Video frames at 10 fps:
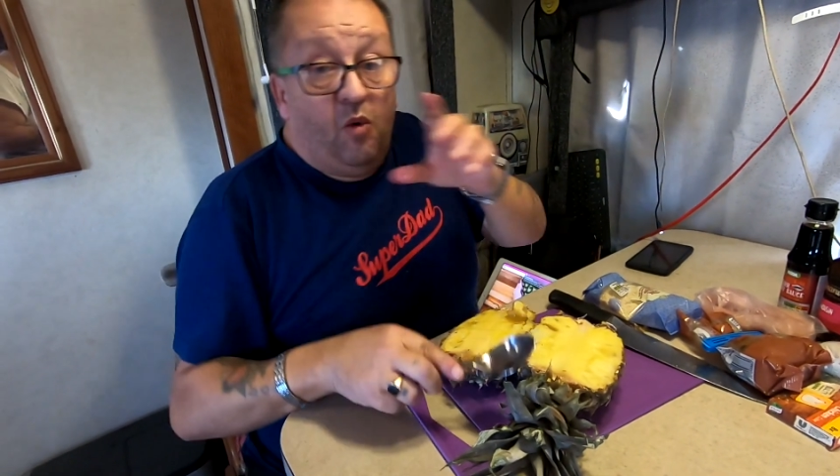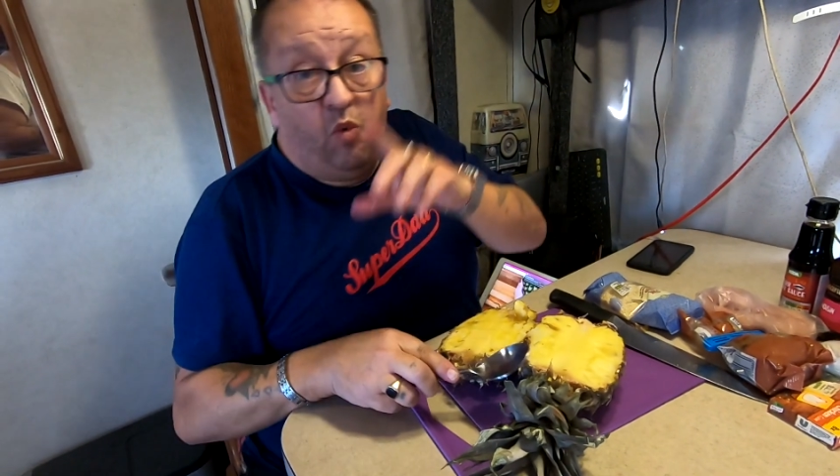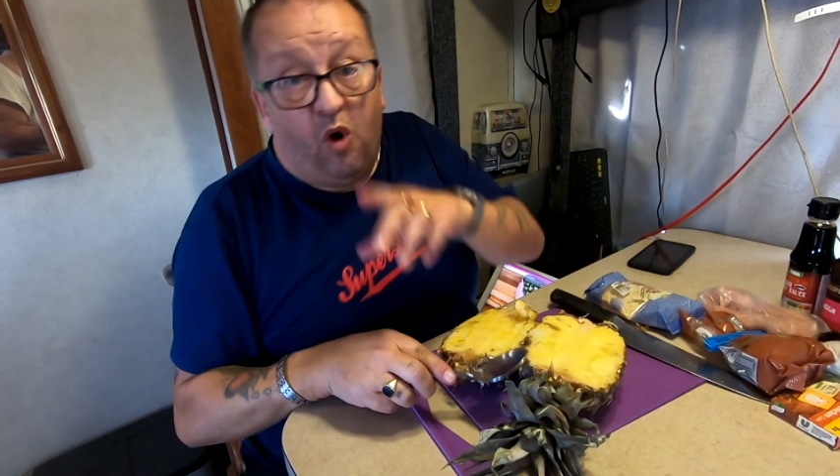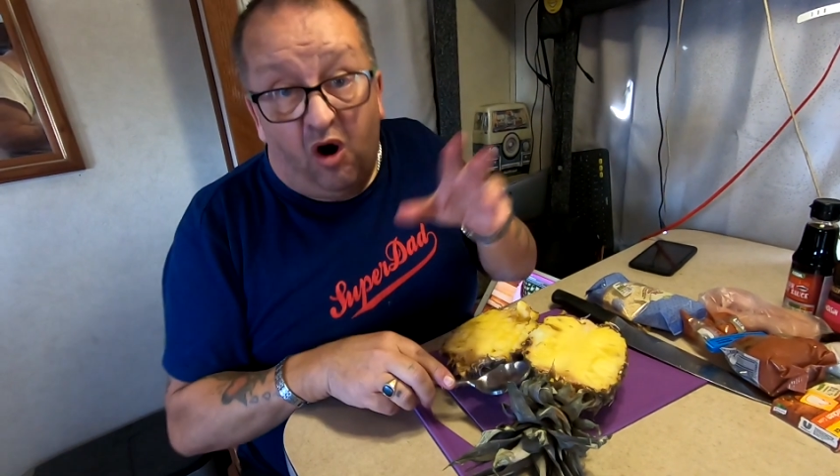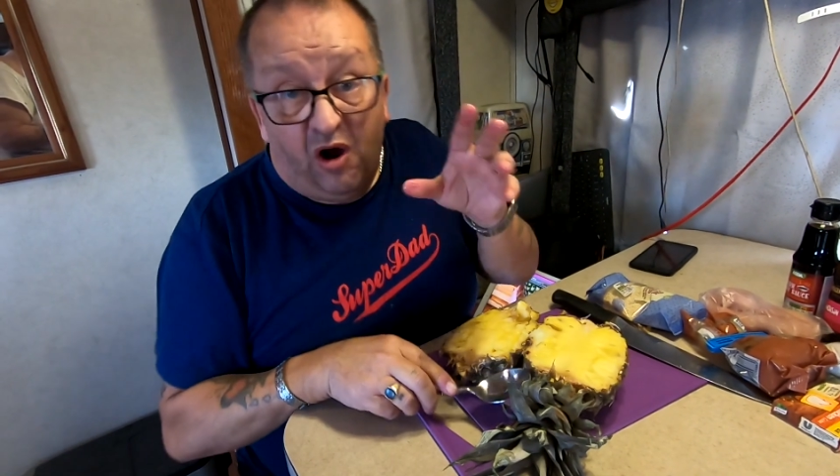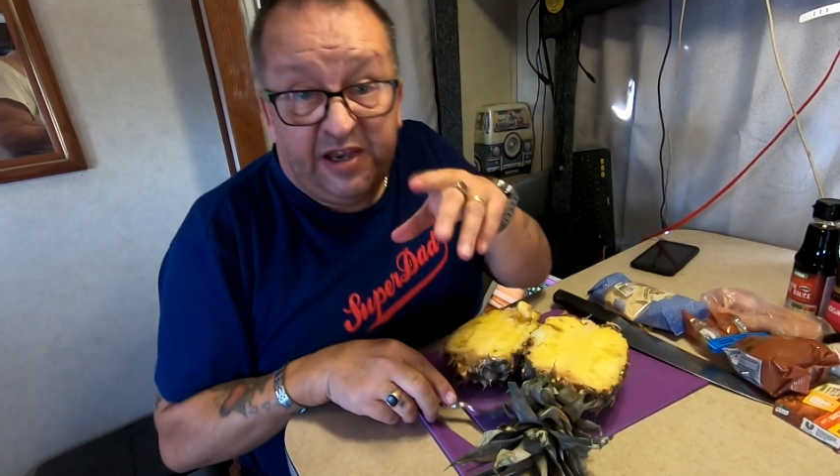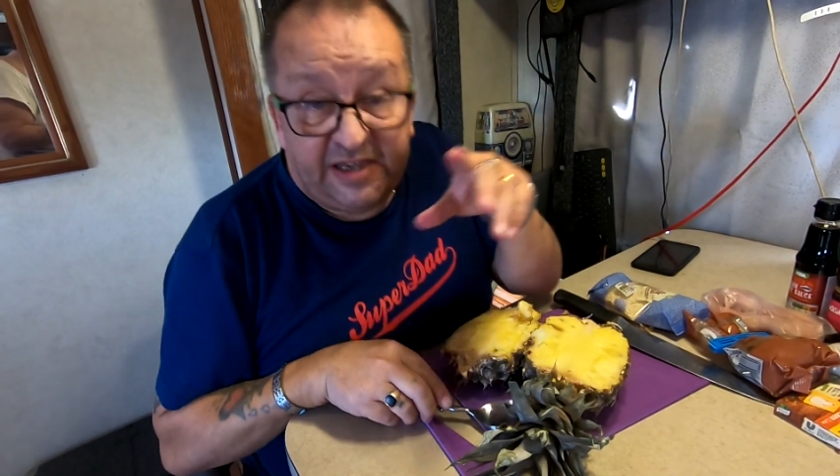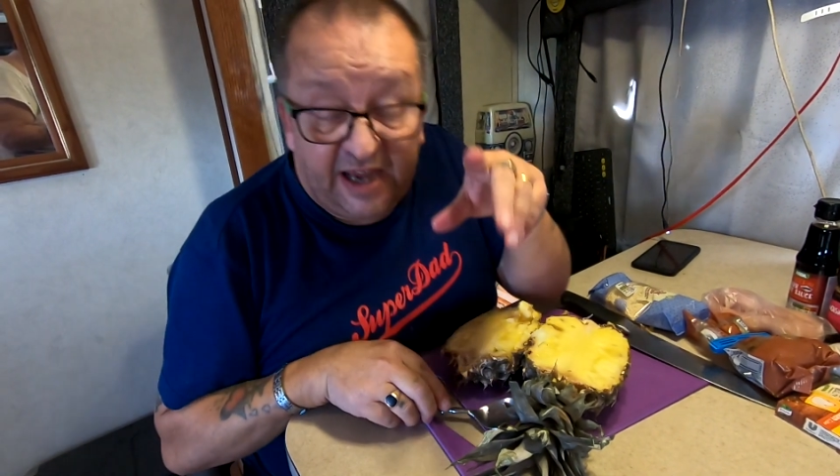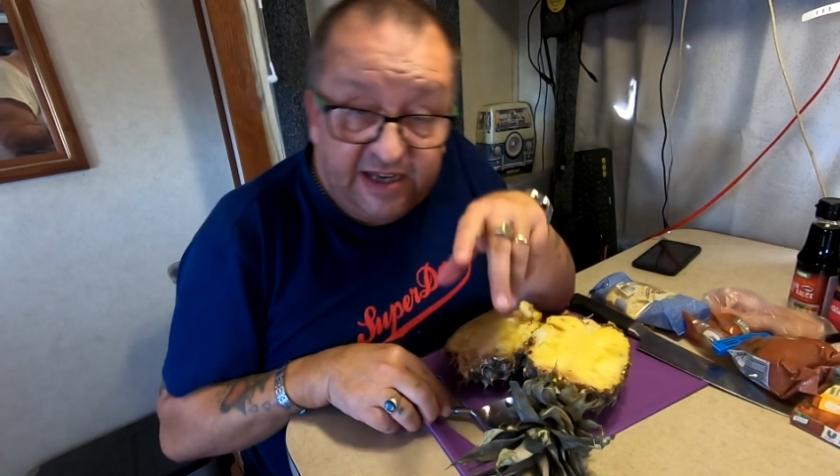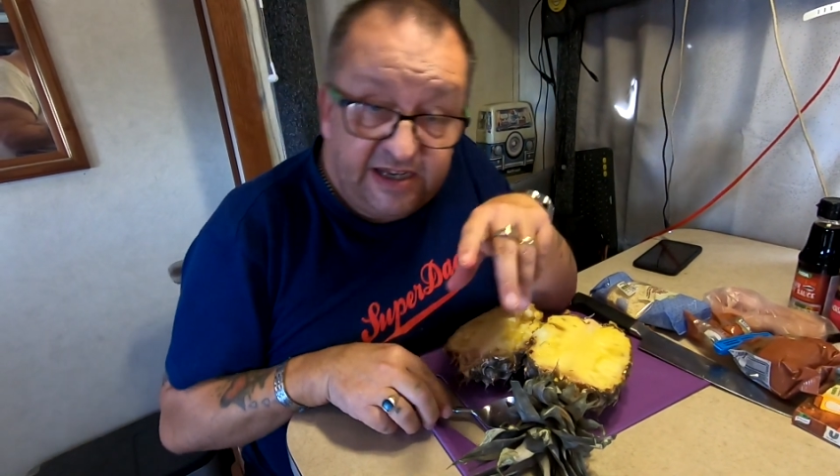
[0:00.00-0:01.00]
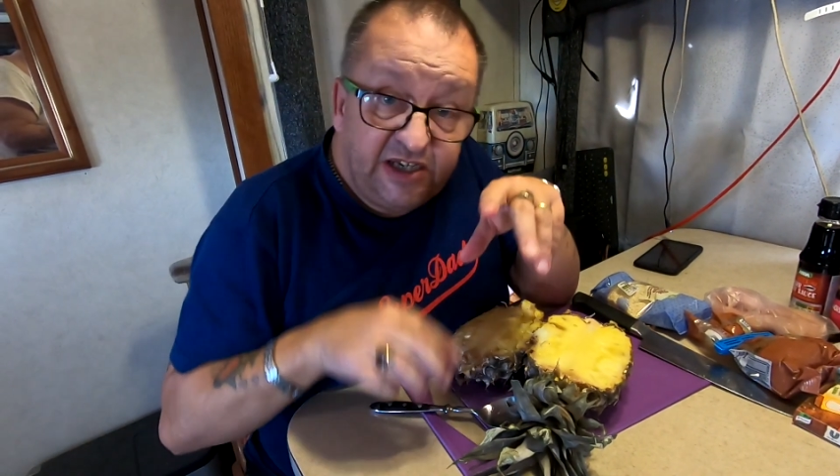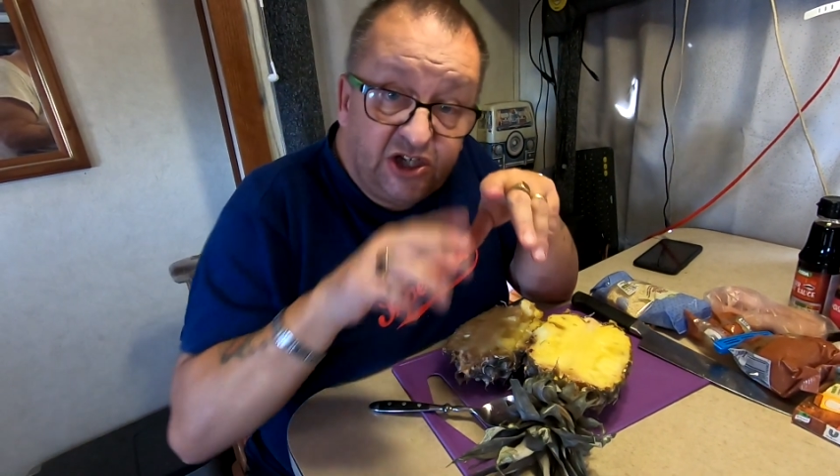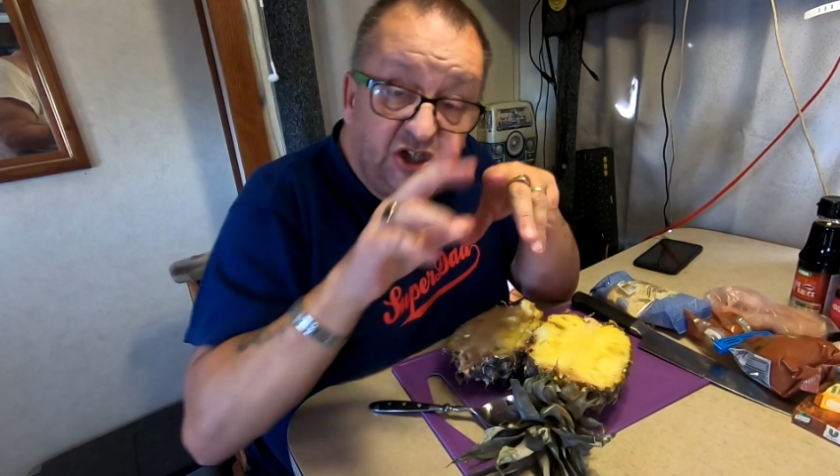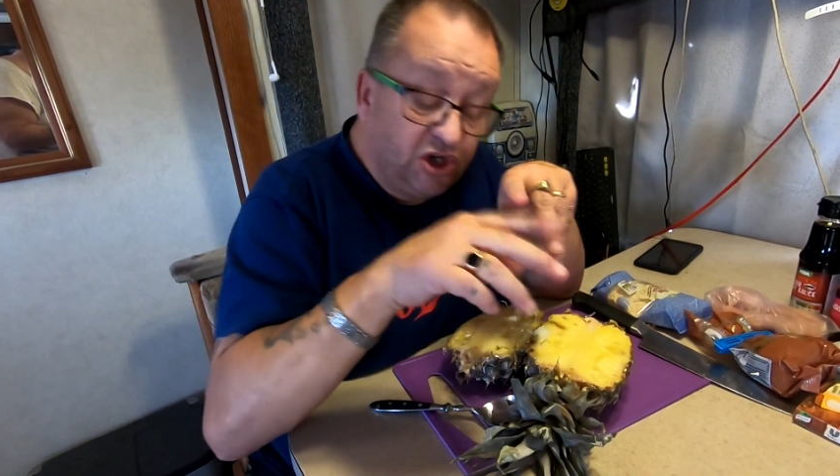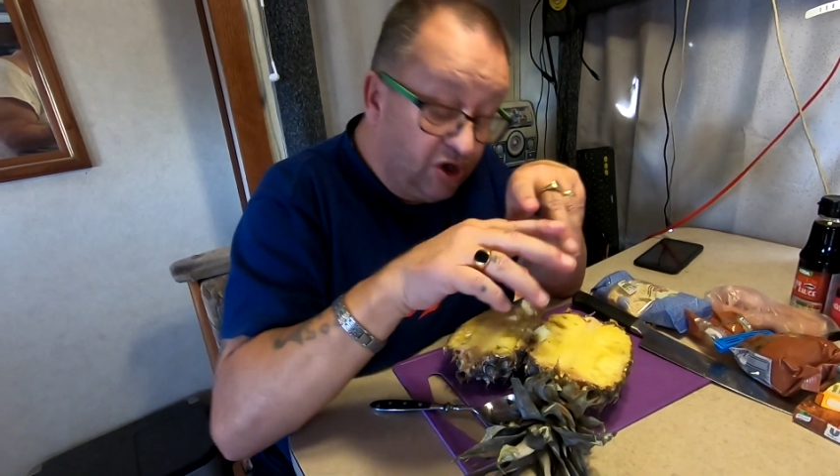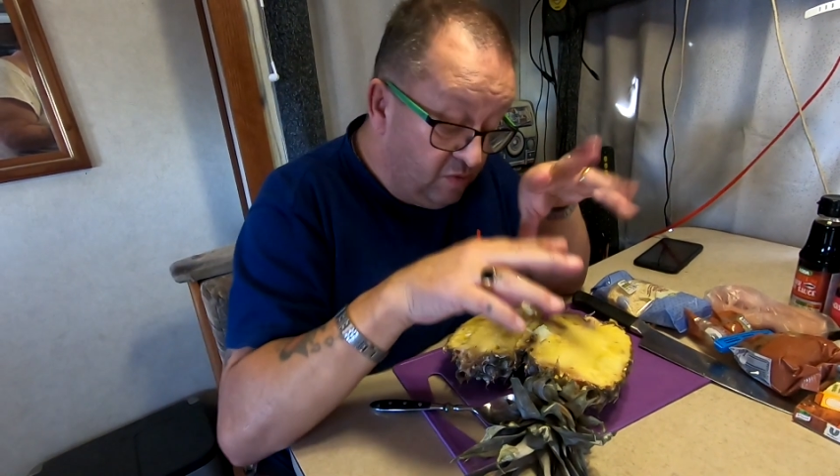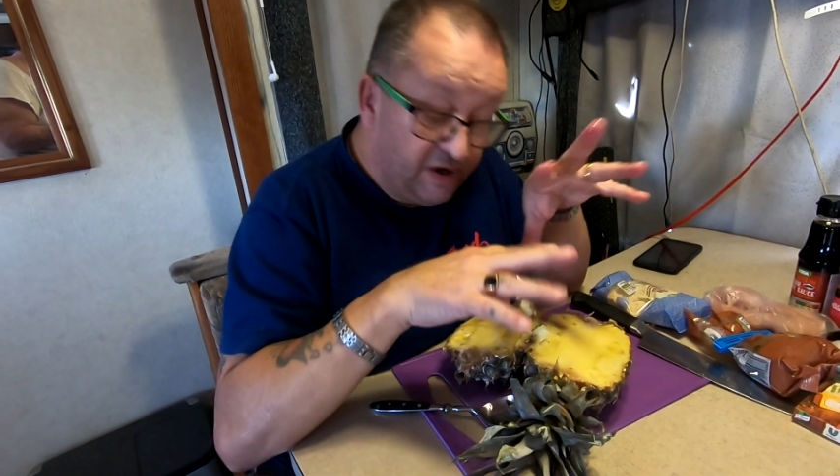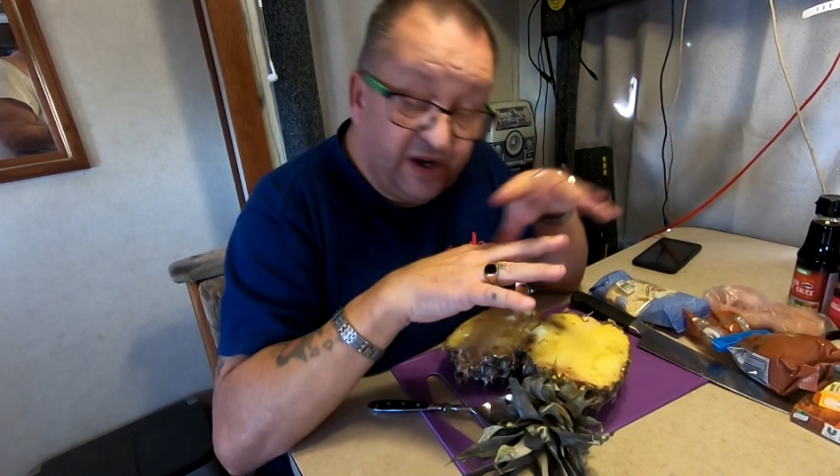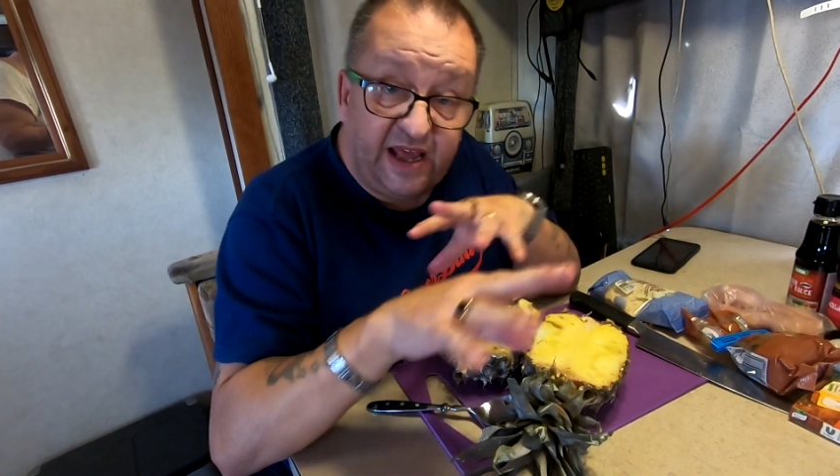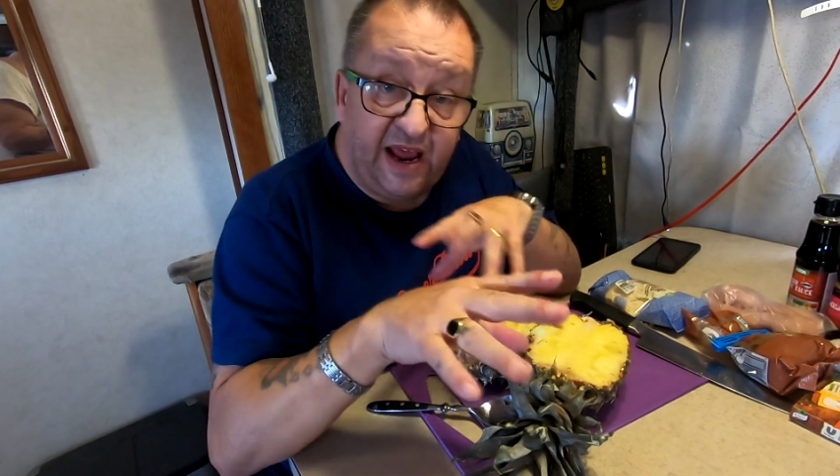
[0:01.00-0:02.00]
What I intended to do,
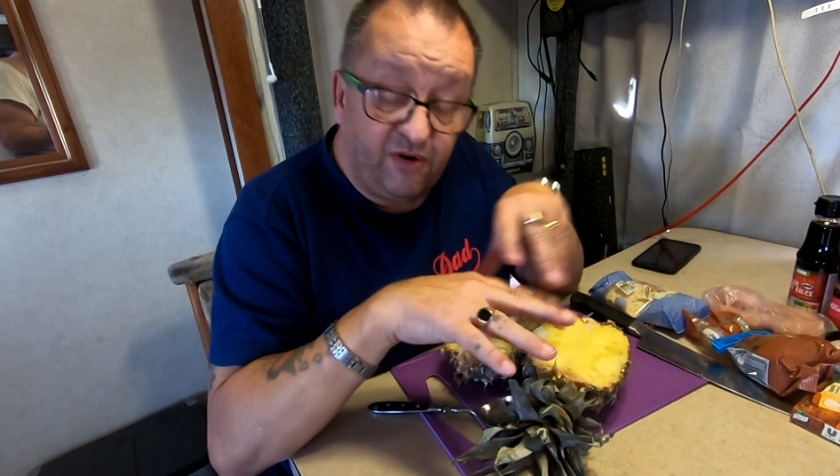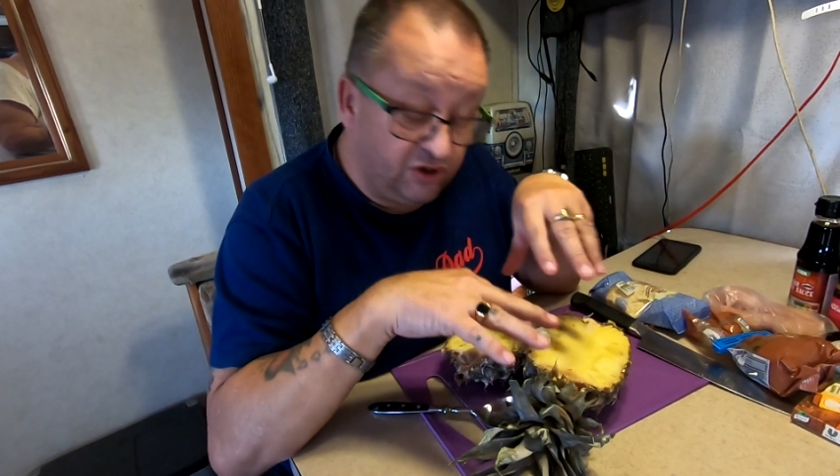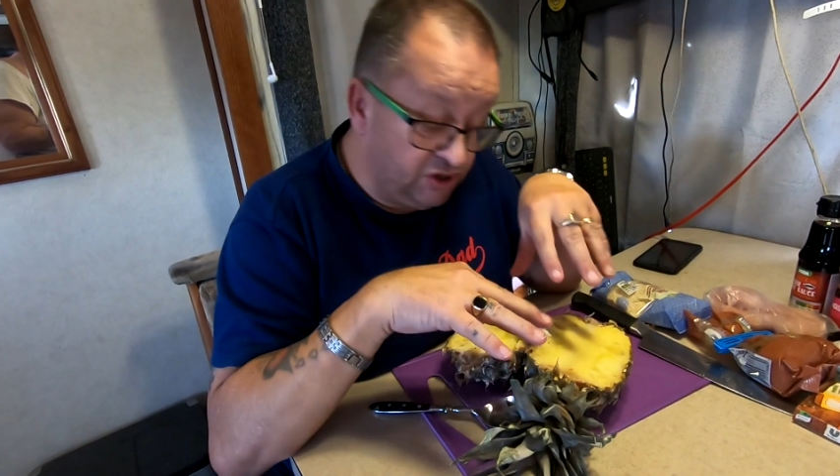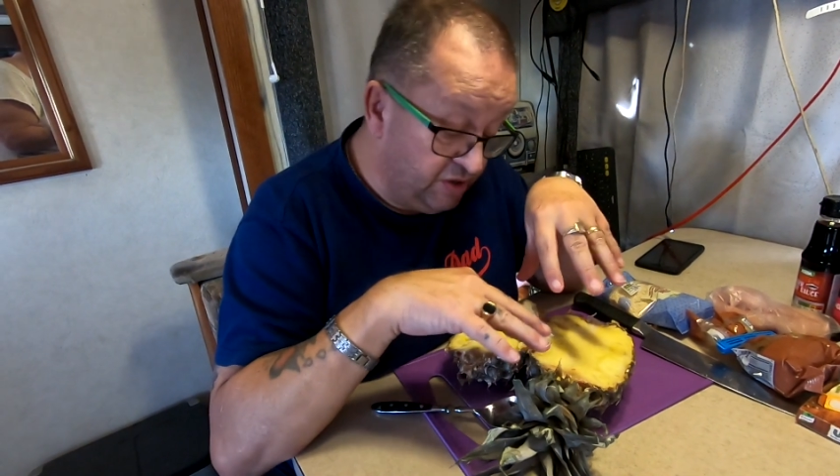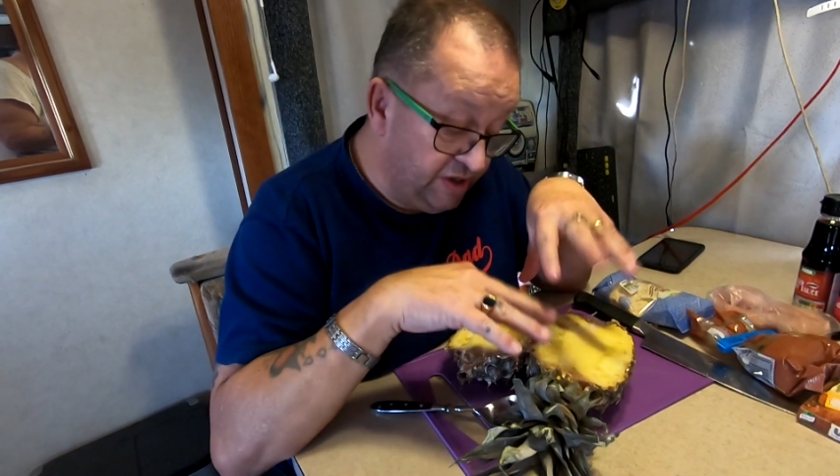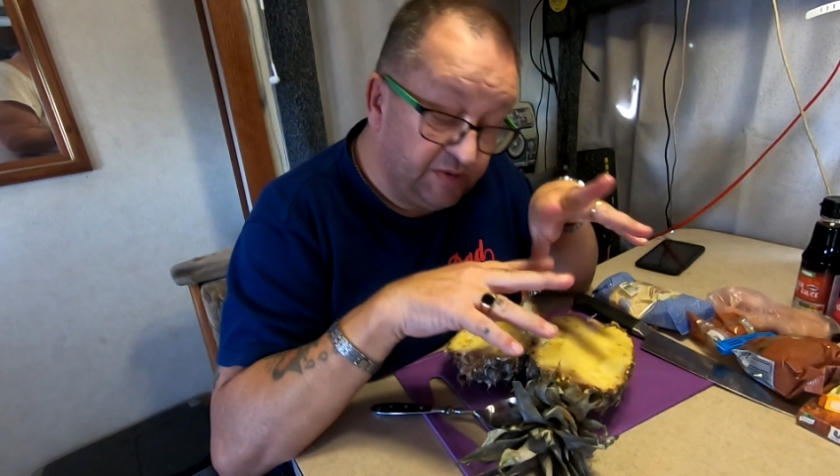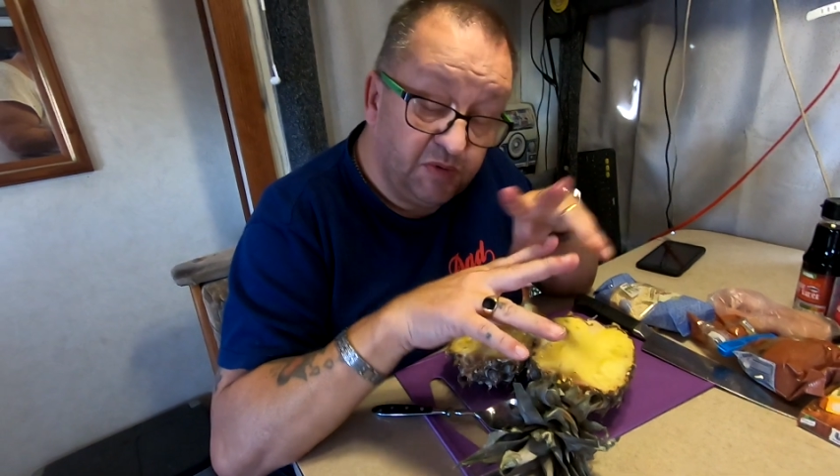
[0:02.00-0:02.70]
we're going to carry on doing this,